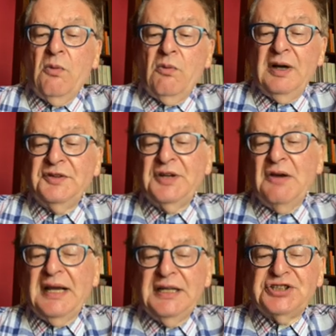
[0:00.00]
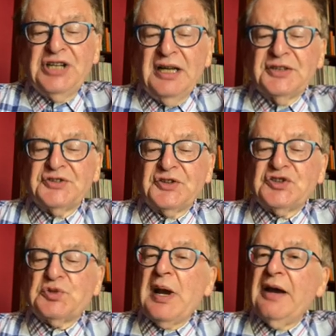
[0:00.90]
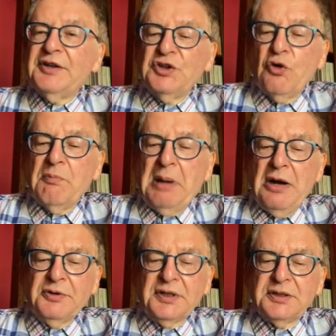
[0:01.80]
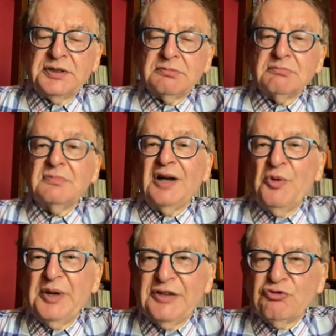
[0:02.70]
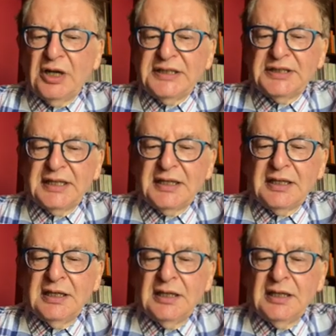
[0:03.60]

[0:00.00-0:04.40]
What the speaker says: Well, you don't get a chance to swear at your opponents, only in writing.